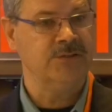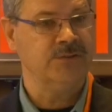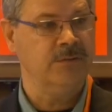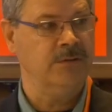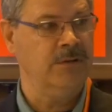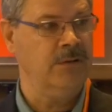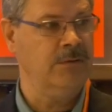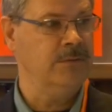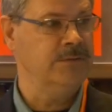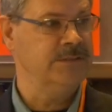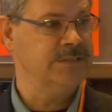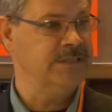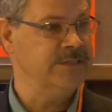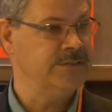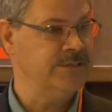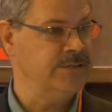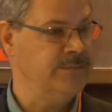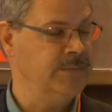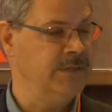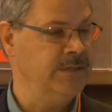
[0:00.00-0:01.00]
sure the whole
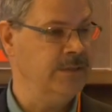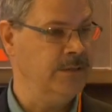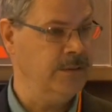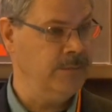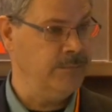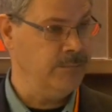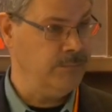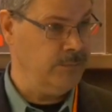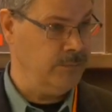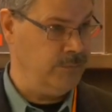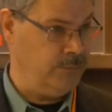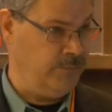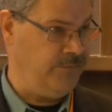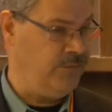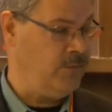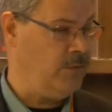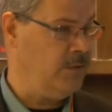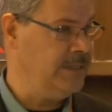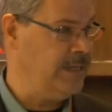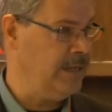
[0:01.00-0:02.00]
system didn't
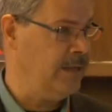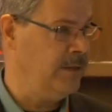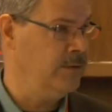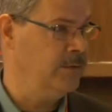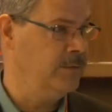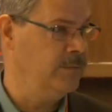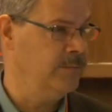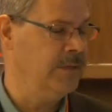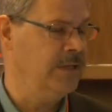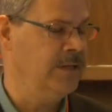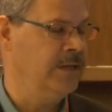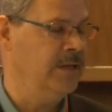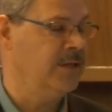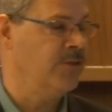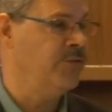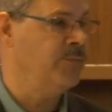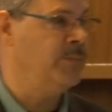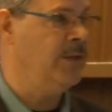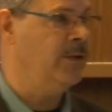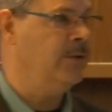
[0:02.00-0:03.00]
fall down and
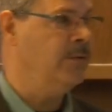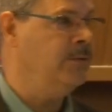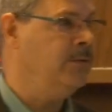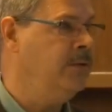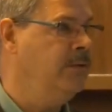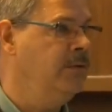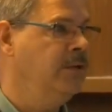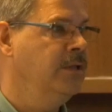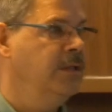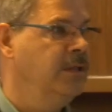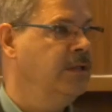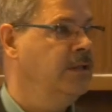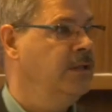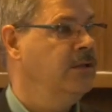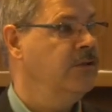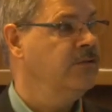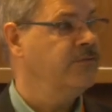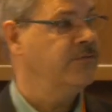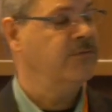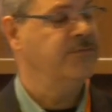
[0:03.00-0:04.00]
explode.
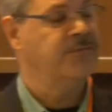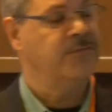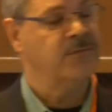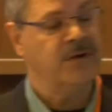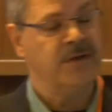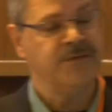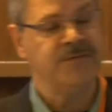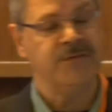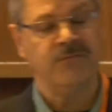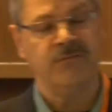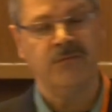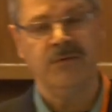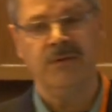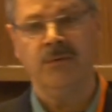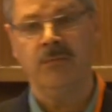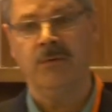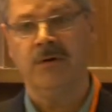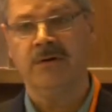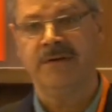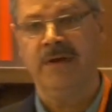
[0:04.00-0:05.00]
So for us, it really
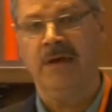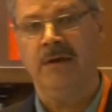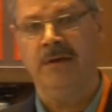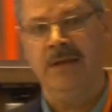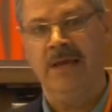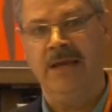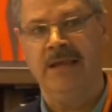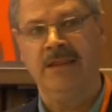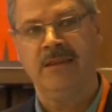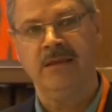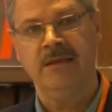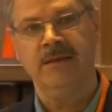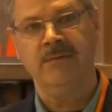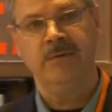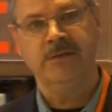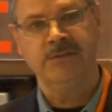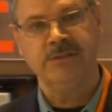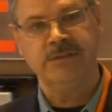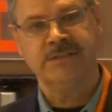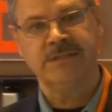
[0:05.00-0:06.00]
worked out nicely.
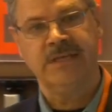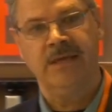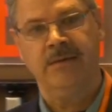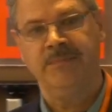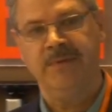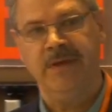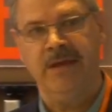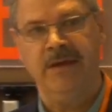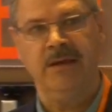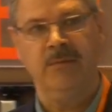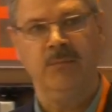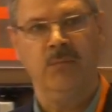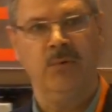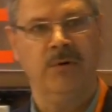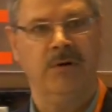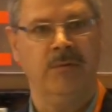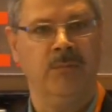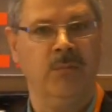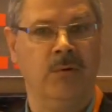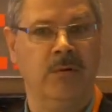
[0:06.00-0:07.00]
We just kept adding more
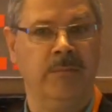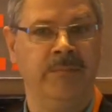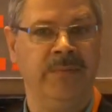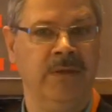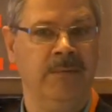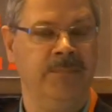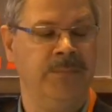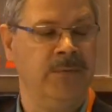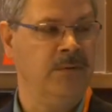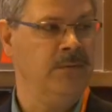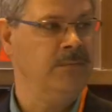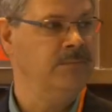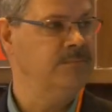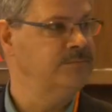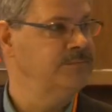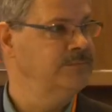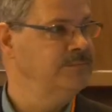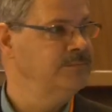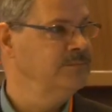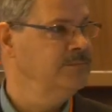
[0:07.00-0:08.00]
and more people,
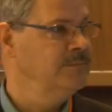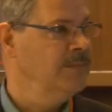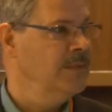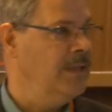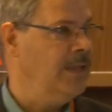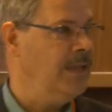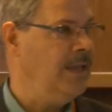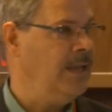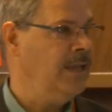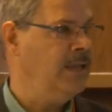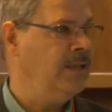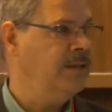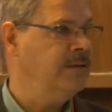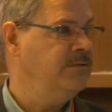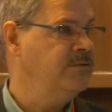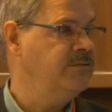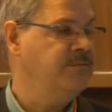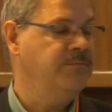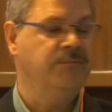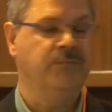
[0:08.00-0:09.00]
and
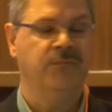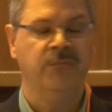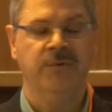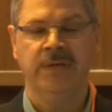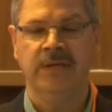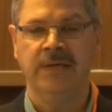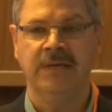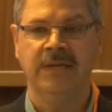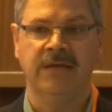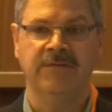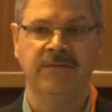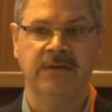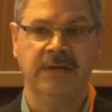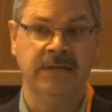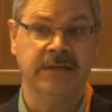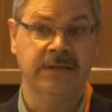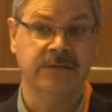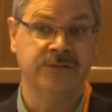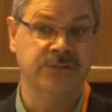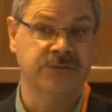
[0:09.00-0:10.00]
we didn't have
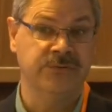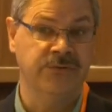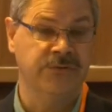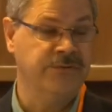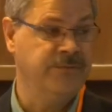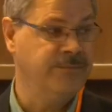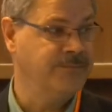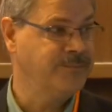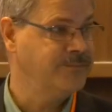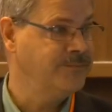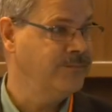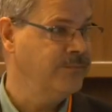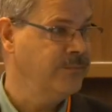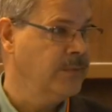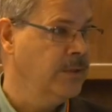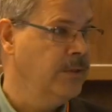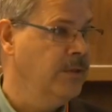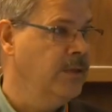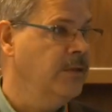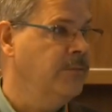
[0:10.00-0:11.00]
any issues.
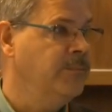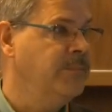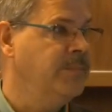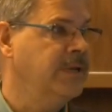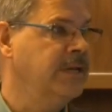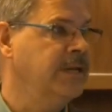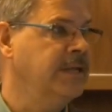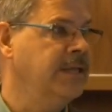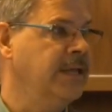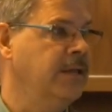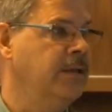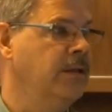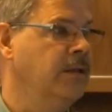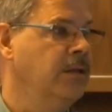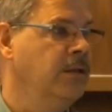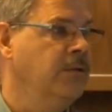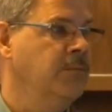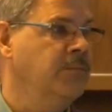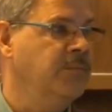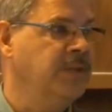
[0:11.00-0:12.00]
But again,
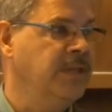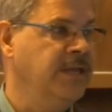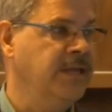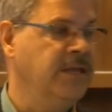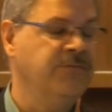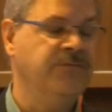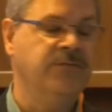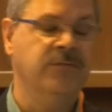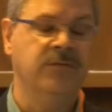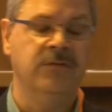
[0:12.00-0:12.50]
plan for